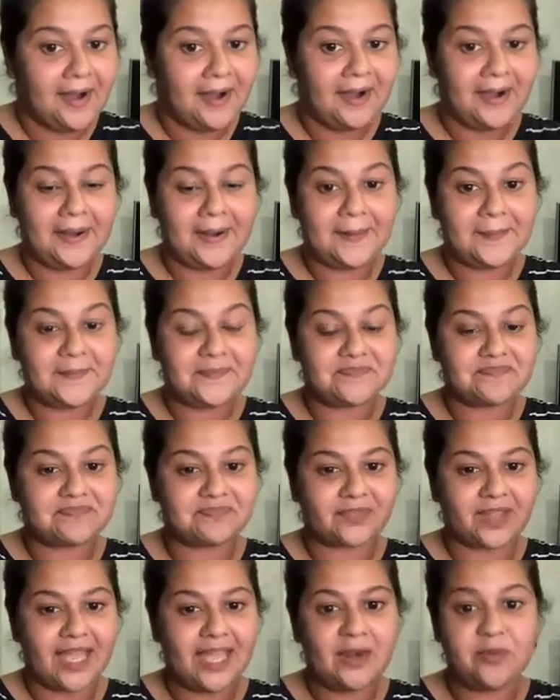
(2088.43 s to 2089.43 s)

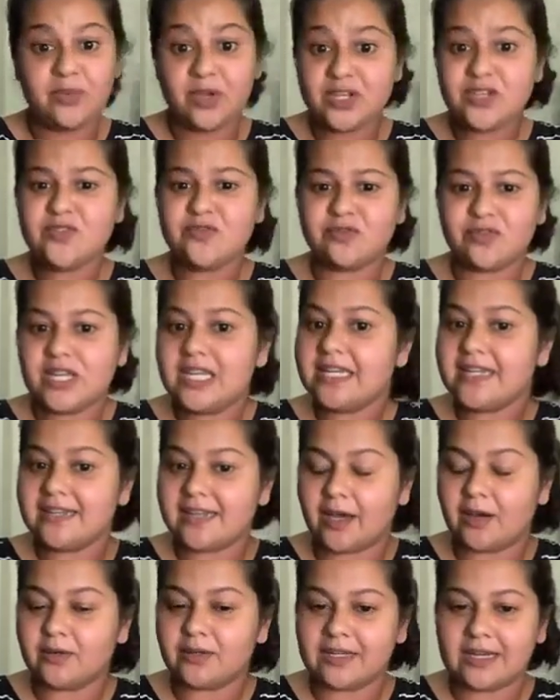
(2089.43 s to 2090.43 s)
And when you read it
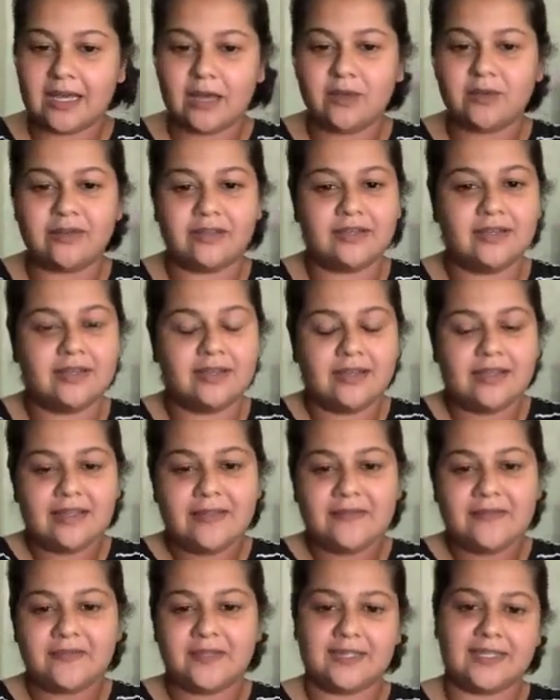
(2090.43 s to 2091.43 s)
out loud, the
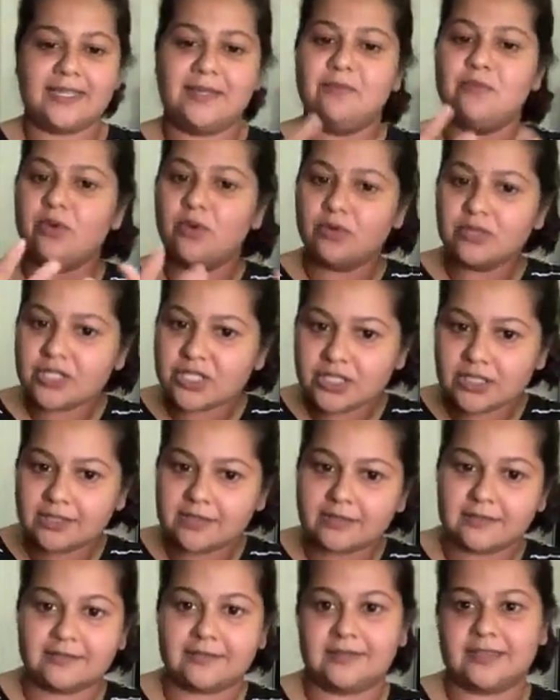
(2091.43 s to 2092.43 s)

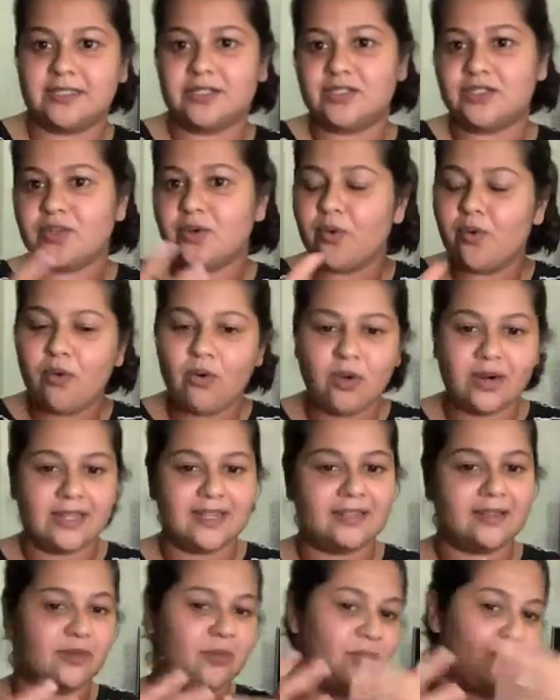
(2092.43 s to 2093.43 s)
emotion, the tone,
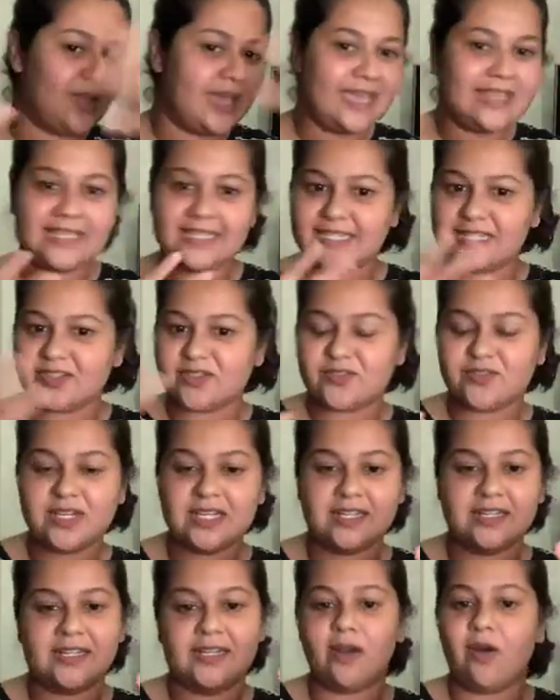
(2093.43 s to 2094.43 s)
and the way that it's
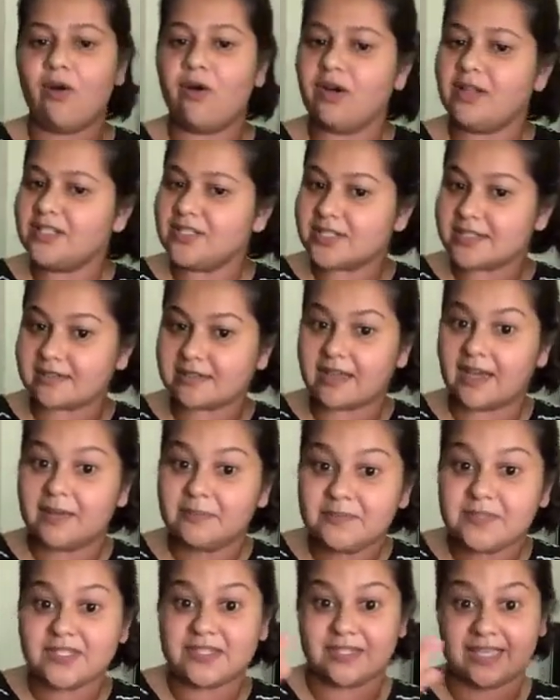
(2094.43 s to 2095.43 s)
written, it all just
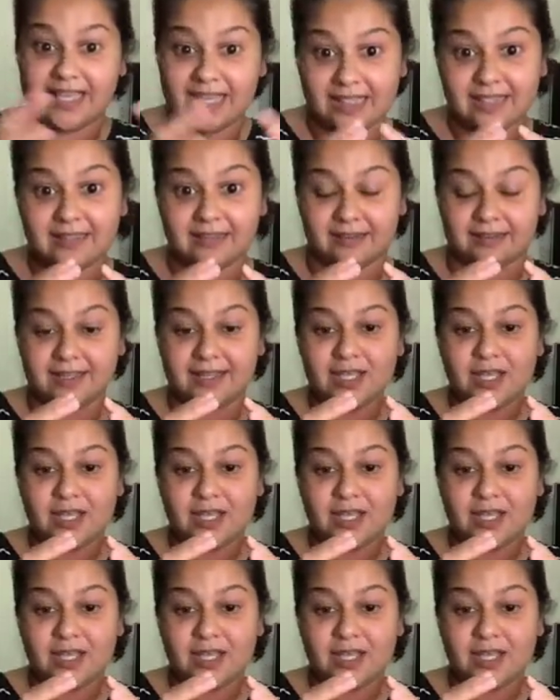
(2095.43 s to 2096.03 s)
comes together.